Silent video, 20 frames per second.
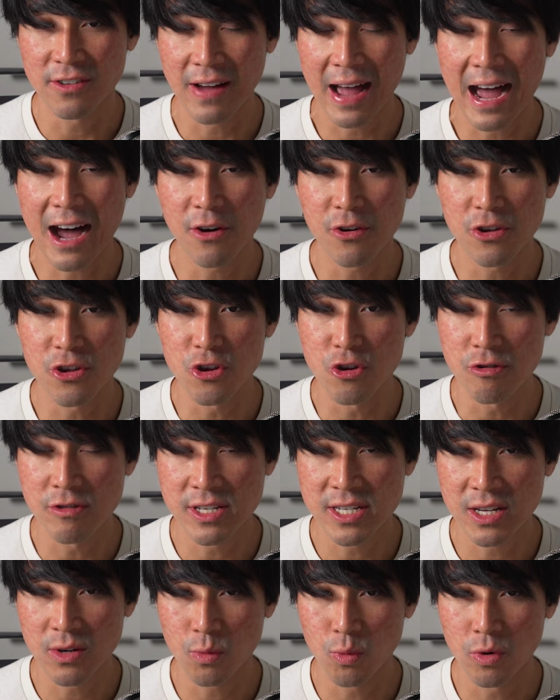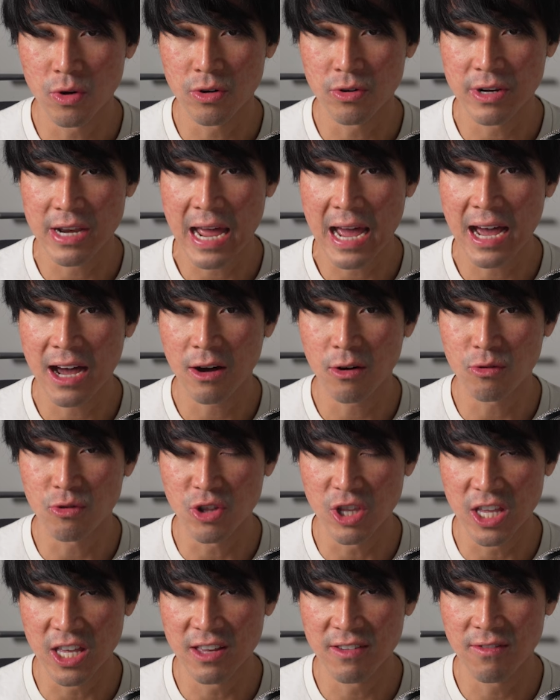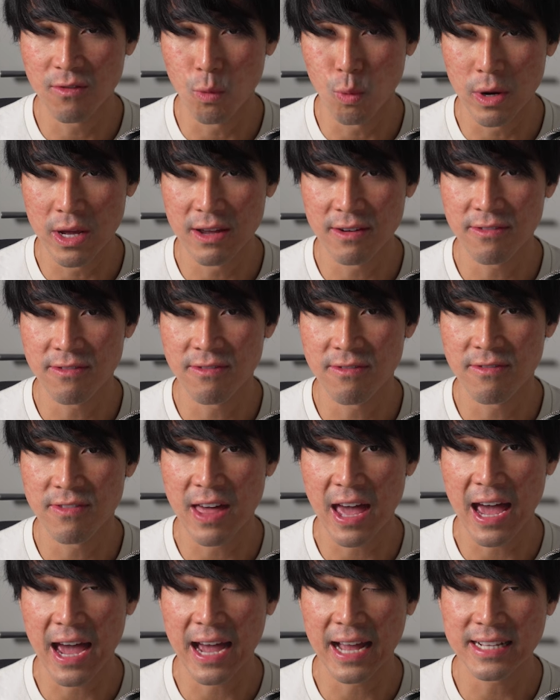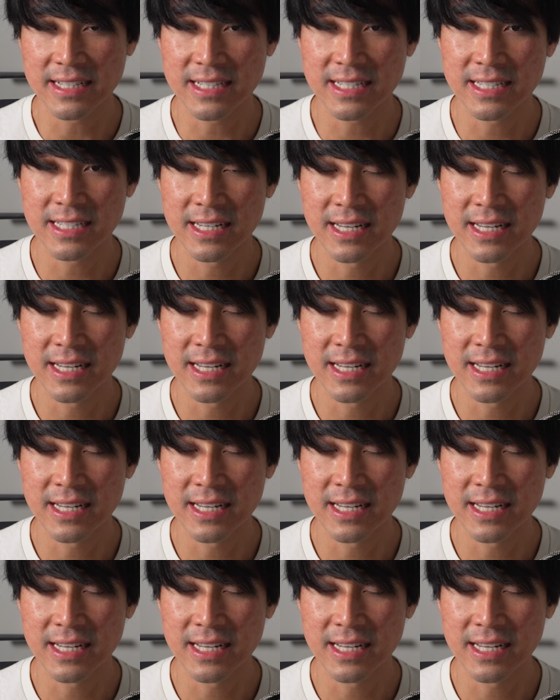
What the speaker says: of how to use it will now live with that